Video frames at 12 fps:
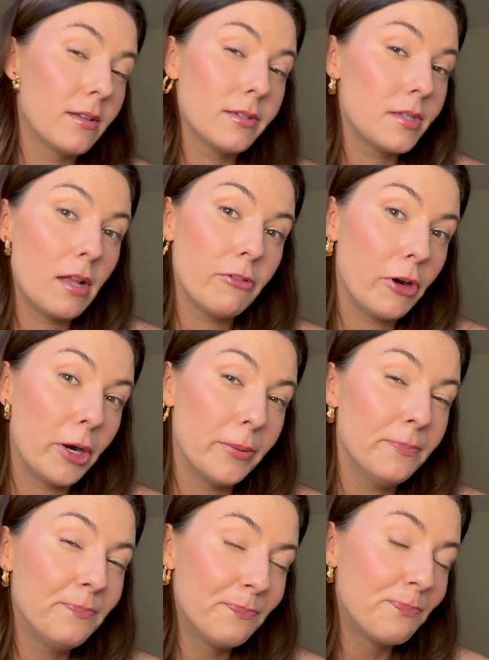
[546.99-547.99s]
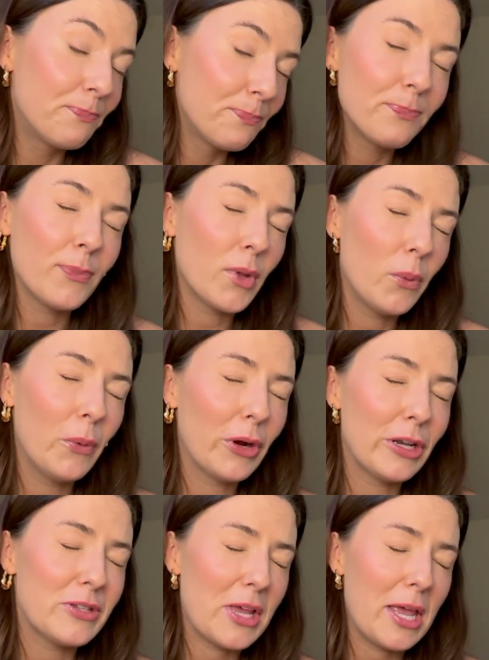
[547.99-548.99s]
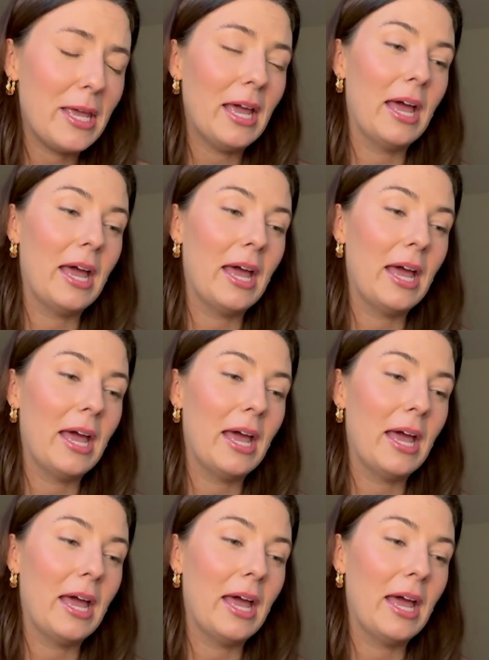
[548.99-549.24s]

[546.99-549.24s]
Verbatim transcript: self-harm, we're going to say.